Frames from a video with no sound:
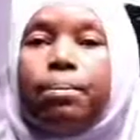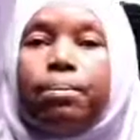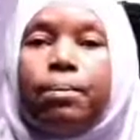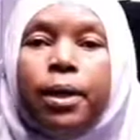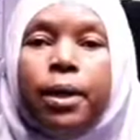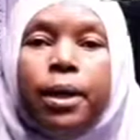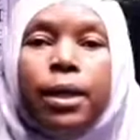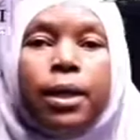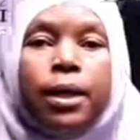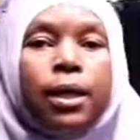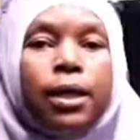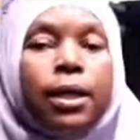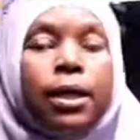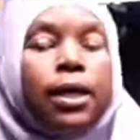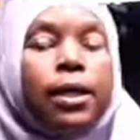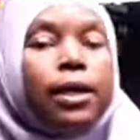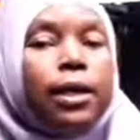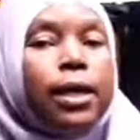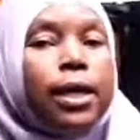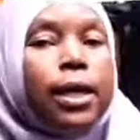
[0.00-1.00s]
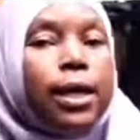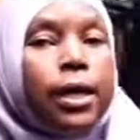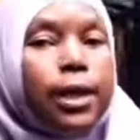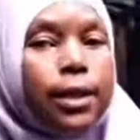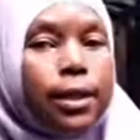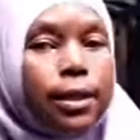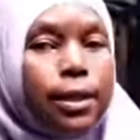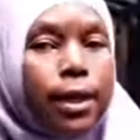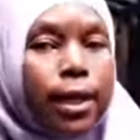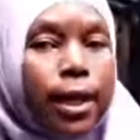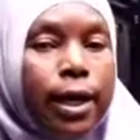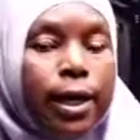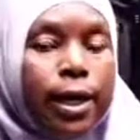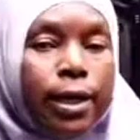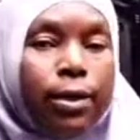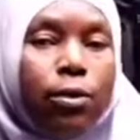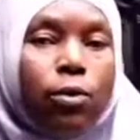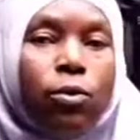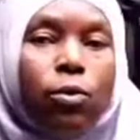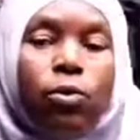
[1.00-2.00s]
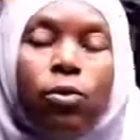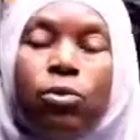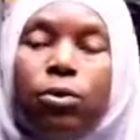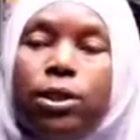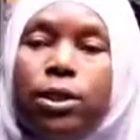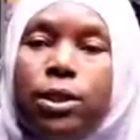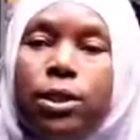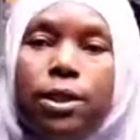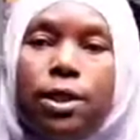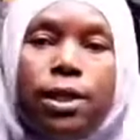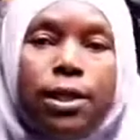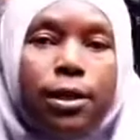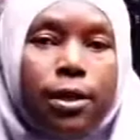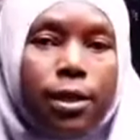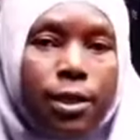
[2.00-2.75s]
be clean and always